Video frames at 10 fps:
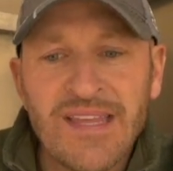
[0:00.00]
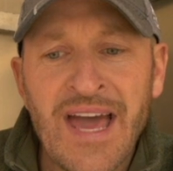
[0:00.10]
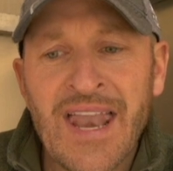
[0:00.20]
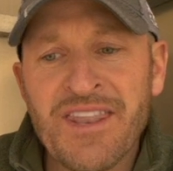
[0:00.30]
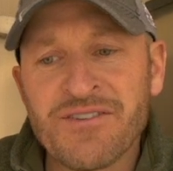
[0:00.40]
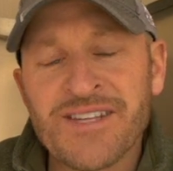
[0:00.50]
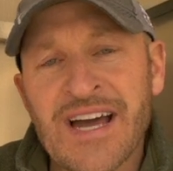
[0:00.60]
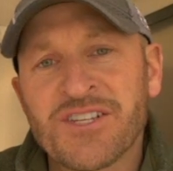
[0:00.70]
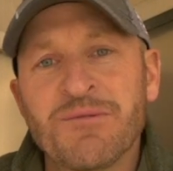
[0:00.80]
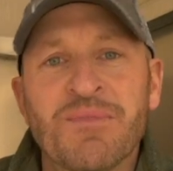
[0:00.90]
And there's
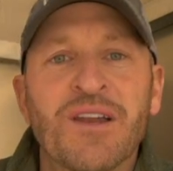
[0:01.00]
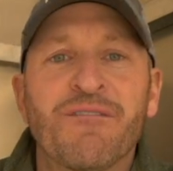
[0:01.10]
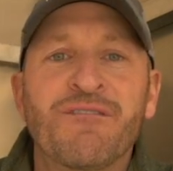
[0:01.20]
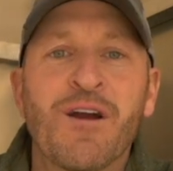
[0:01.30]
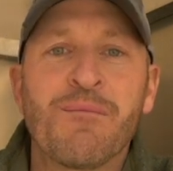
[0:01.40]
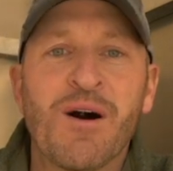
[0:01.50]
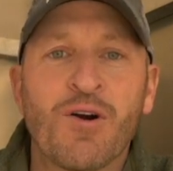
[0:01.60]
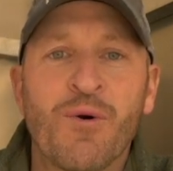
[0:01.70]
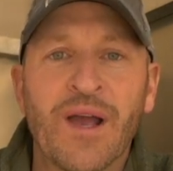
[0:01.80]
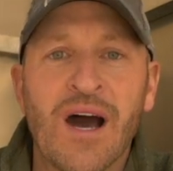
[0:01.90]
actually been a fair
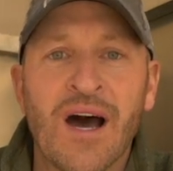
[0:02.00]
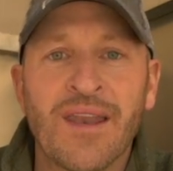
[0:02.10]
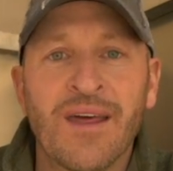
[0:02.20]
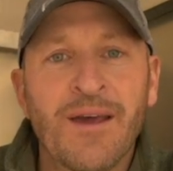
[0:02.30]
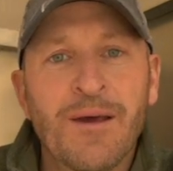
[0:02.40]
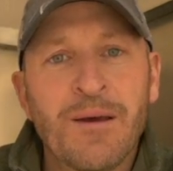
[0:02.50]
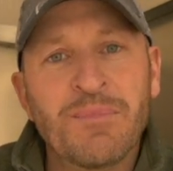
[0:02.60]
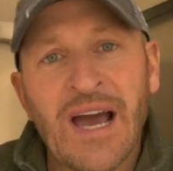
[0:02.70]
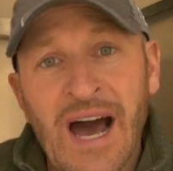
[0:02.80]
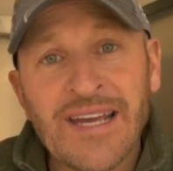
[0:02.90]
amount going on
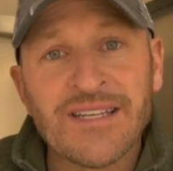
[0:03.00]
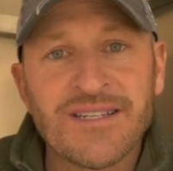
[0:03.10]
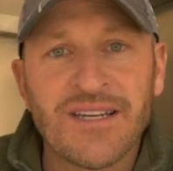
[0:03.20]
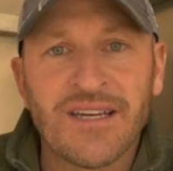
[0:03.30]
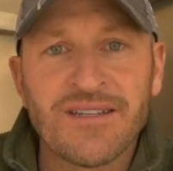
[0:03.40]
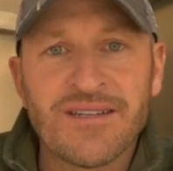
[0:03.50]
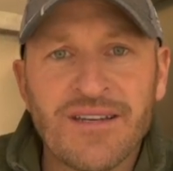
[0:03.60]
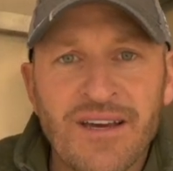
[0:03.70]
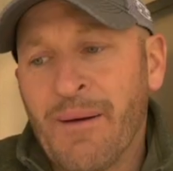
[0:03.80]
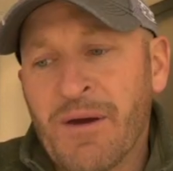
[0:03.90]
behind the scenes.
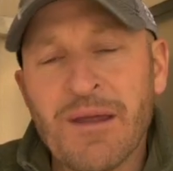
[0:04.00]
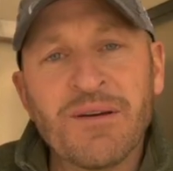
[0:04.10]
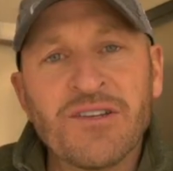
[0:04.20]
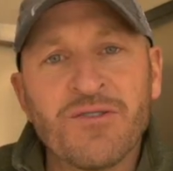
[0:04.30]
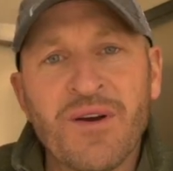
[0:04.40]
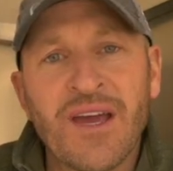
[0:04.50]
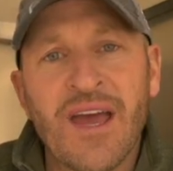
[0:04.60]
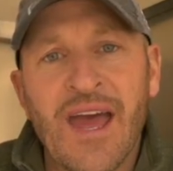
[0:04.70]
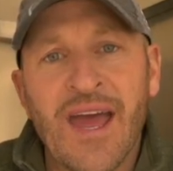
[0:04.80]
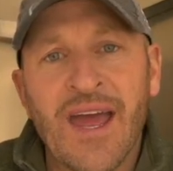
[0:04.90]
I'm going to be doing
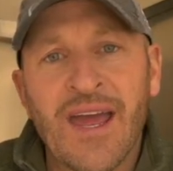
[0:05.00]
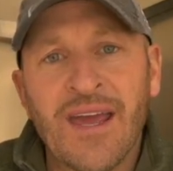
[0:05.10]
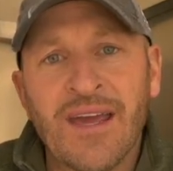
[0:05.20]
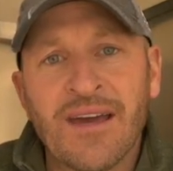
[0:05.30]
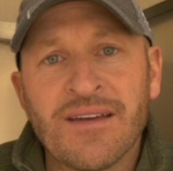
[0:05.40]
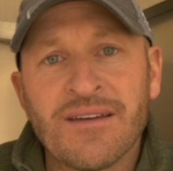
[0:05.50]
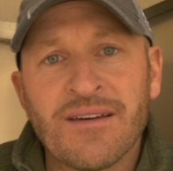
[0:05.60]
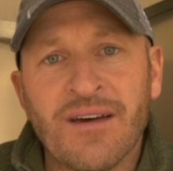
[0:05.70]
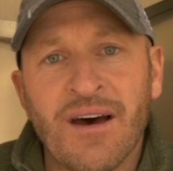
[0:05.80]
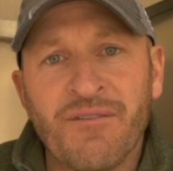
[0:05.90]
a,
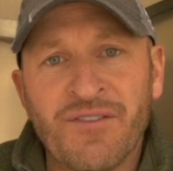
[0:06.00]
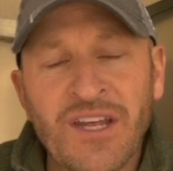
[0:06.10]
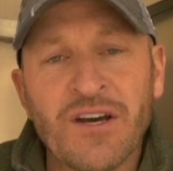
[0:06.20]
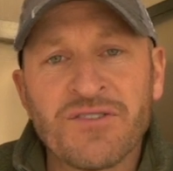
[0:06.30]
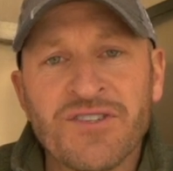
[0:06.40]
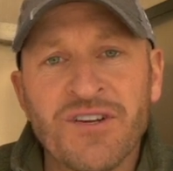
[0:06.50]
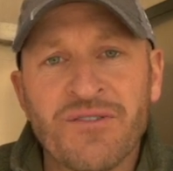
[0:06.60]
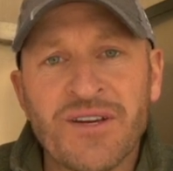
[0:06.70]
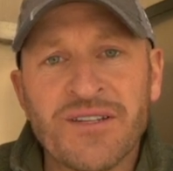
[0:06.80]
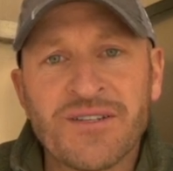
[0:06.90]
a video
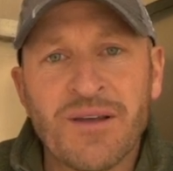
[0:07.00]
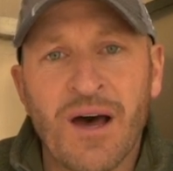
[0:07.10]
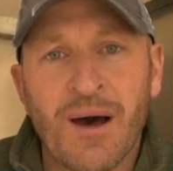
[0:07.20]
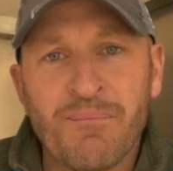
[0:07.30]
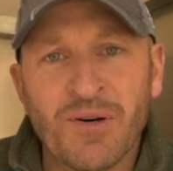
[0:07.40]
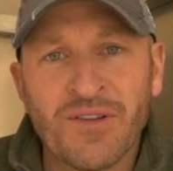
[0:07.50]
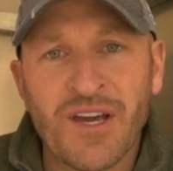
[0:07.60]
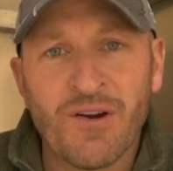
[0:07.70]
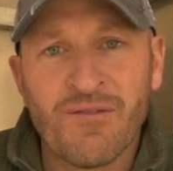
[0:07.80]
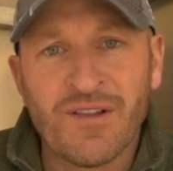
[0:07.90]
series, uh, Building
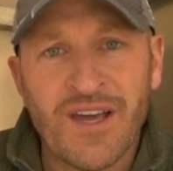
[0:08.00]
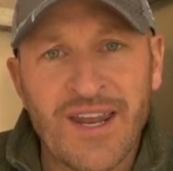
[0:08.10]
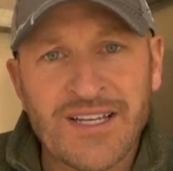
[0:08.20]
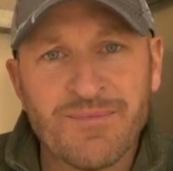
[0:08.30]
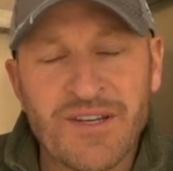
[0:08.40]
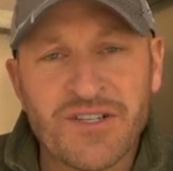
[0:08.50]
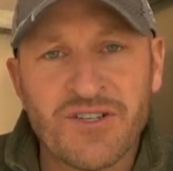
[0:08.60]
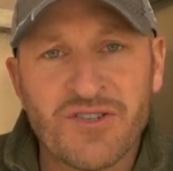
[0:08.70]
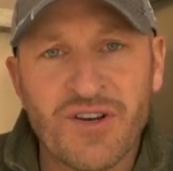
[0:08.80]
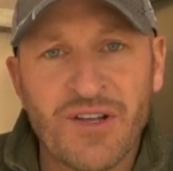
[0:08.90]
an Overland
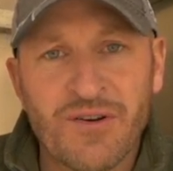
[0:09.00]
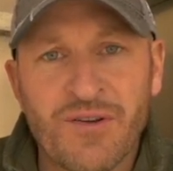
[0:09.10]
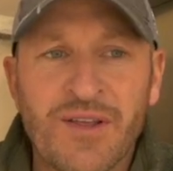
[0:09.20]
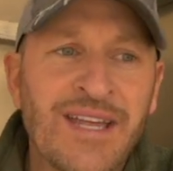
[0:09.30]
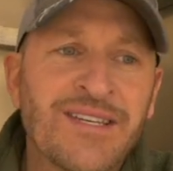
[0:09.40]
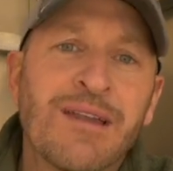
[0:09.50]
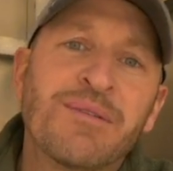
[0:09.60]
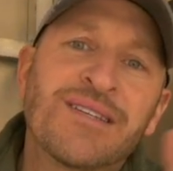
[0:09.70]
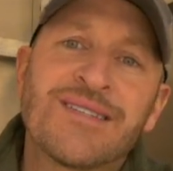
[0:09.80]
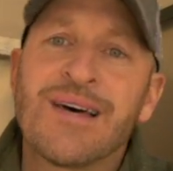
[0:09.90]
Expedition Trailer. It's going to
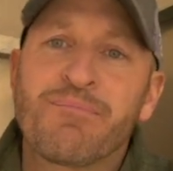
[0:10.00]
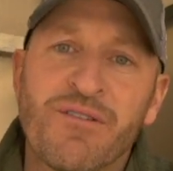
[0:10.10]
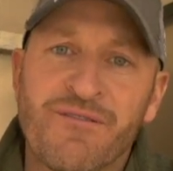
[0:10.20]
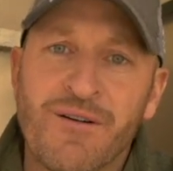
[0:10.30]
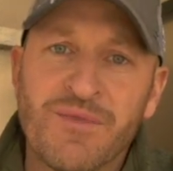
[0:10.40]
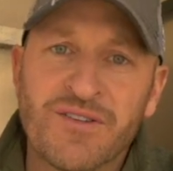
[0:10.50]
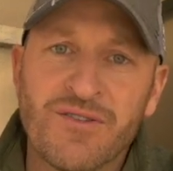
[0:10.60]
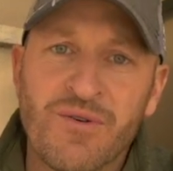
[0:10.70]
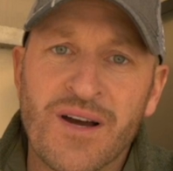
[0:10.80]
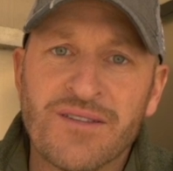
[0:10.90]
be separate from the
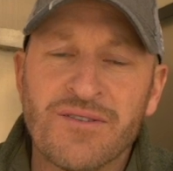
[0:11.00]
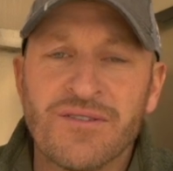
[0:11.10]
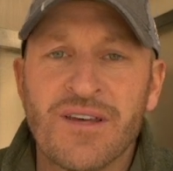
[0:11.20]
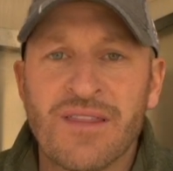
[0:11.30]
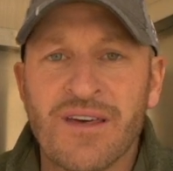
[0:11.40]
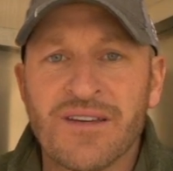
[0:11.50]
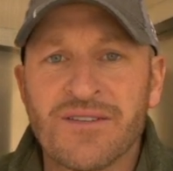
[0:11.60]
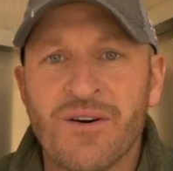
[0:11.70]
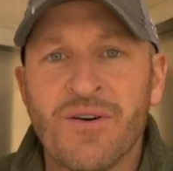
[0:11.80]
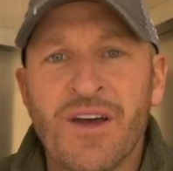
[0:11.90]
Two on Tuesday thing.
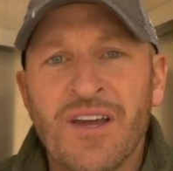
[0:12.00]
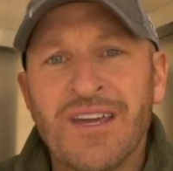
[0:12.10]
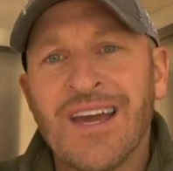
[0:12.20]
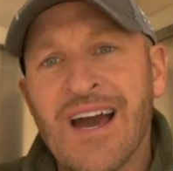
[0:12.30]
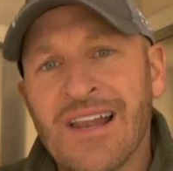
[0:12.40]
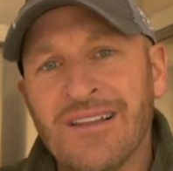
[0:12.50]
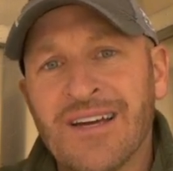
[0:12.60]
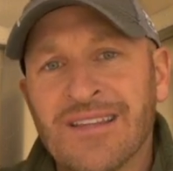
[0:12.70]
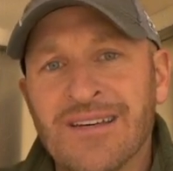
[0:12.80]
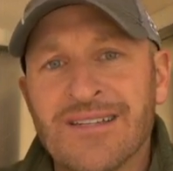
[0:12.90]
So you can kind of look
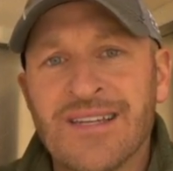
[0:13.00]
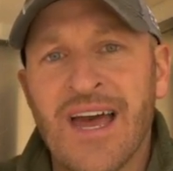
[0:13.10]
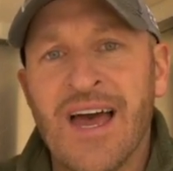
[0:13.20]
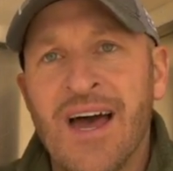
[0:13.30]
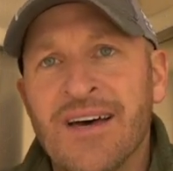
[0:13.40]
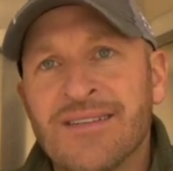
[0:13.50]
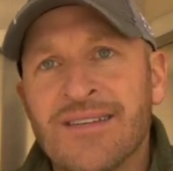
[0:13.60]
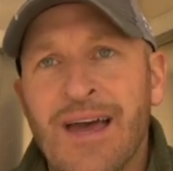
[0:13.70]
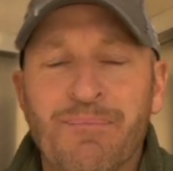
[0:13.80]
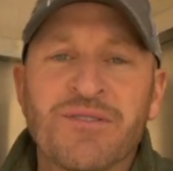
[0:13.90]
at this
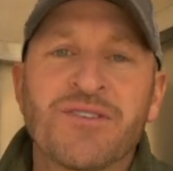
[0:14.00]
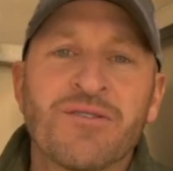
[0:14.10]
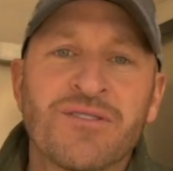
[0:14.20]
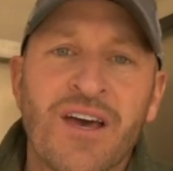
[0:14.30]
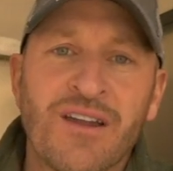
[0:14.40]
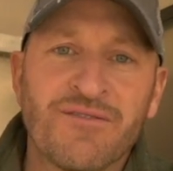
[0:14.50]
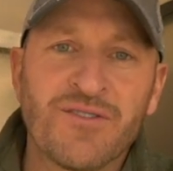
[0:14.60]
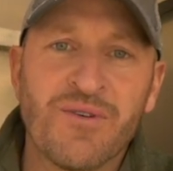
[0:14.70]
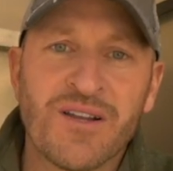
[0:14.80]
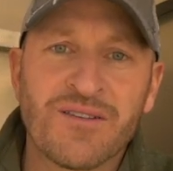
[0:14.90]
as episode 10 of
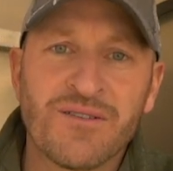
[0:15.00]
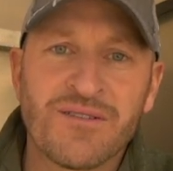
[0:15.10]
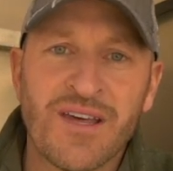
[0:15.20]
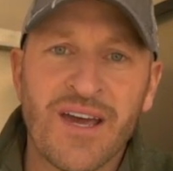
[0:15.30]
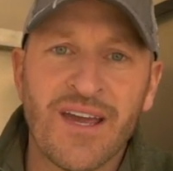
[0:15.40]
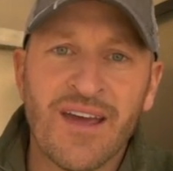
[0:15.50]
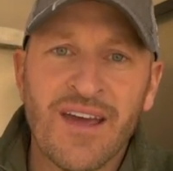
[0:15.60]
Two on Tuesday